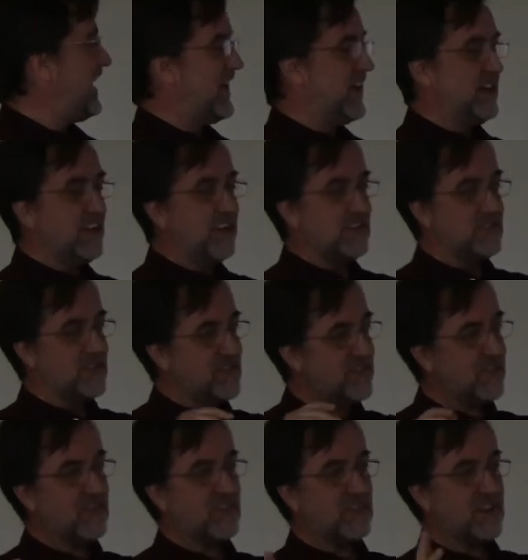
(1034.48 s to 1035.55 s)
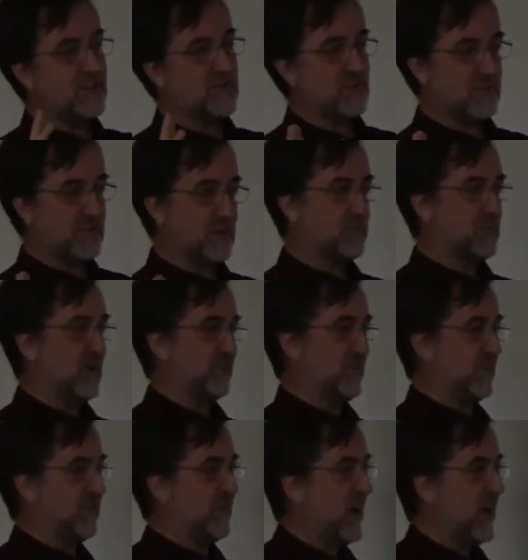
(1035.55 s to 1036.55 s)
uh, so this is an interesting process.